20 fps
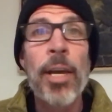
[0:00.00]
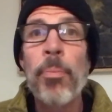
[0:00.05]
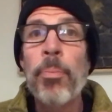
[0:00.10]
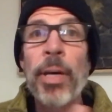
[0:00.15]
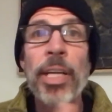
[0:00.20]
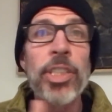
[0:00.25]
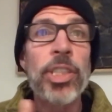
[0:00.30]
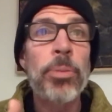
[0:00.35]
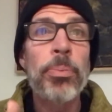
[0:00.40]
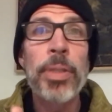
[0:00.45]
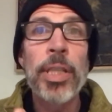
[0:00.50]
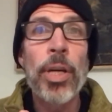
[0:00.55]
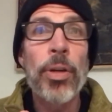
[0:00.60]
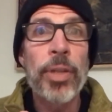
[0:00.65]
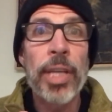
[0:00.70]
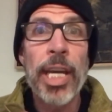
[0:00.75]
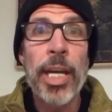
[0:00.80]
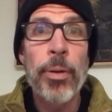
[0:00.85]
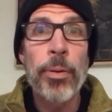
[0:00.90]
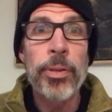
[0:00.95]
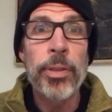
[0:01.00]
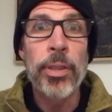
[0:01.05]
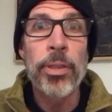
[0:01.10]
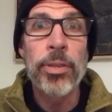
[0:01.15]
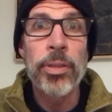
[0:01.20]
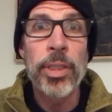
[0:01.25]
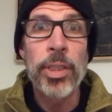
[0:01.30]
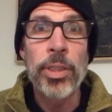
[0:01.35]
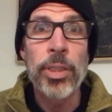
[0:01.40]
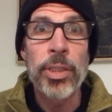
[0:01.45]
Best to be okay with
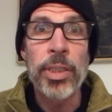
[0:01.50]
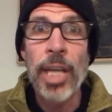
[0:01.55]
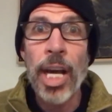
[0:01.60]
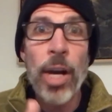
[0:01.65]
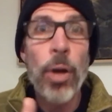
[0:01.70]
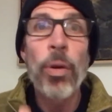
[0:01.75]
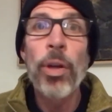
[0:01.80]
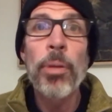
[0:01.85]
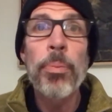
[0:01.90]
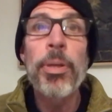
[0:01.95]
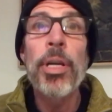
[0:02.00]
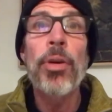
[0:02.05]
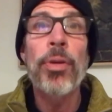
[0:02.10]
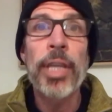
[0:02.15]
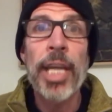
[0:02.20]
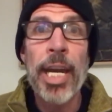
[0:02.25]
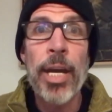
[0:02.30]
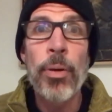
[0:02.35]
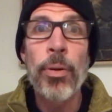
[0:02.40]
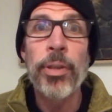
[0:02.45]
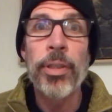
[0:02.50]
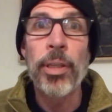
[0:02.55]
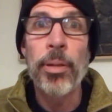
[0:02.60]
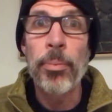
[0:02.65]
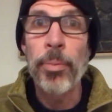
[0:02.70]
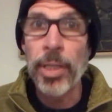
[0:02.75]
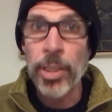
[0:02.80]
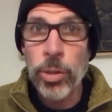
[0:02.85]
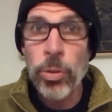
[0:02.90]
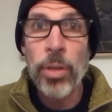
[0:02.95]
those dishes. Not only be okay with
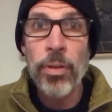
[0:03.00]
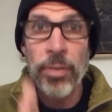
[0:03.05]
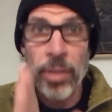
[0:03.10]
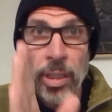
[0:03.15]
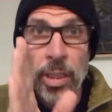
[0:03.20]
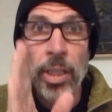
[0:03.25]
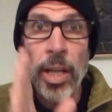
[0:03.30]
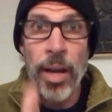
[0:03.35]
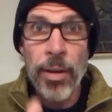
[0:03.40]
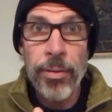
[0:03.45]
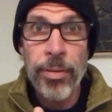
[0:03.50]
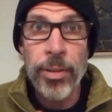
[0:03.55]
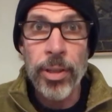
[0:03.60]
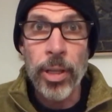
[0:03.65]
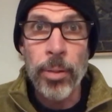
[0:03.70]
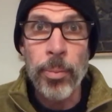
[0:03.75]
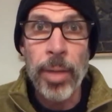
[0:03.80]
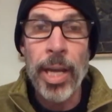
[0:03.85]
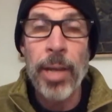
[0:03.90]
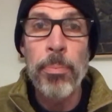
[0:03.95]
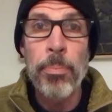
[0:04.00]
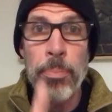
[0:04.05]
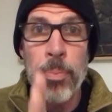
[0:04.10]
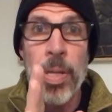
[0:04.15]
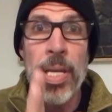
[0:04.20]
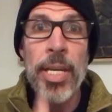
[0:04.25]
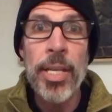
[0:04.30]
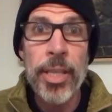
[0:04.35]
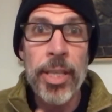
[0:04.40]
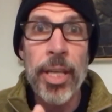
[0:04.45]
them, but sort of love them and
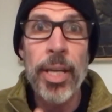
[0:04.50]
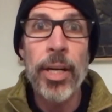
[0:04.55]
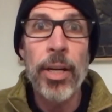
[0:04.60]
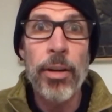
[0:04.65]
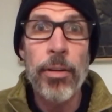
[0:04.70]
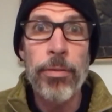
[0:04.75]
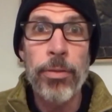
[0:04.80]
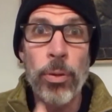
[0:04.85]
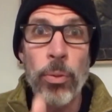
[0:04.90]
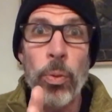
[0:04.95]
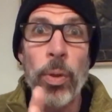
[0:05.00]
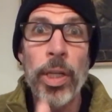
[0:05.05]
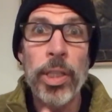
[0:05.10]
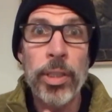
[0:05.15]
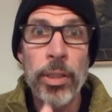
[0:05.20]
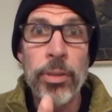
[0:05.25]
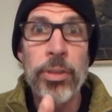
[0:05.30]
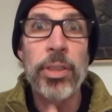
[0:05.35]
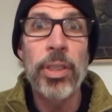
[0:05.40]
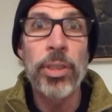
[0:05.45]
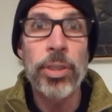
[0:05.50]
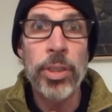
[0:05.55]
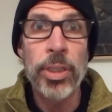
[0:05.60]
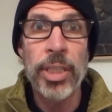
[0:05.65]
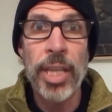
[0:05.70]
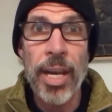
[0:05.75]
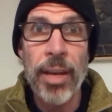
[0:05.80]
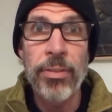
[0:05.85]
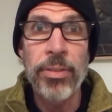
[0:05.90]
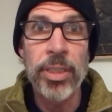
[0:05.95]
be there for what those dishes
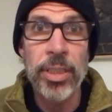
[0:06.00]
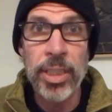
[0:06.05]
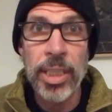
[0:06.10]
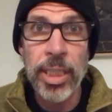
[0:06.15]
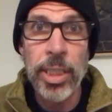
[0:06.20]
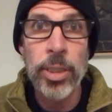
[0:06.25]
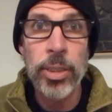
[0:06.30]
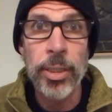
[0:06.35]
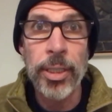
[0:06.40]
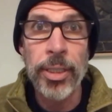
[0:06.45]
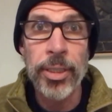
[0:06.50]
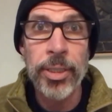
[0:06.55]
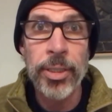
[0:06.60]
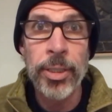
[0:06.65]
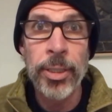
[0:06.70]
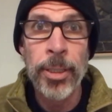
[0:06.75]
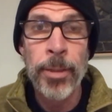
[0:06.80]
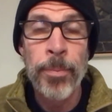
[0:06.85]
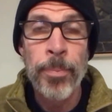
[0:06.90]
have to teach us.